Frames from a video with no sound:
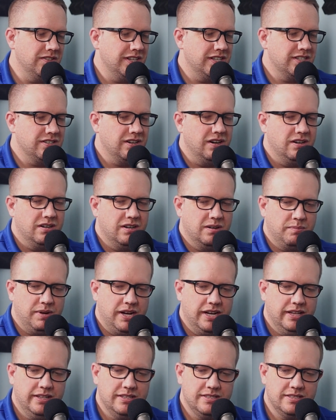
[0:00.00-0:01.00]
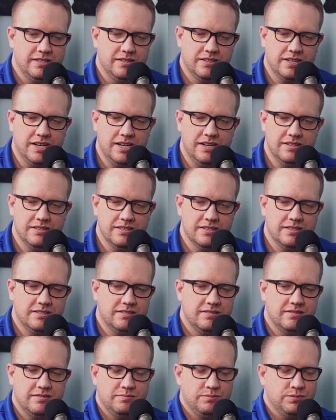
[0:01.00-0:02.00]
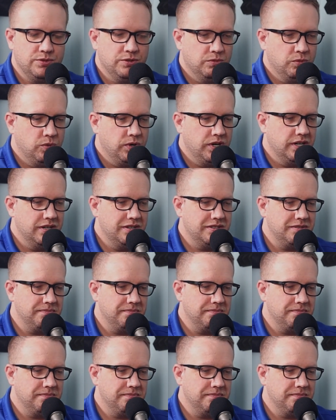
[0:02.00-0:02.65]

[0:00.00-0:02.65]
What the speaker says: Chard are pilots. They're kind of just brute warriors.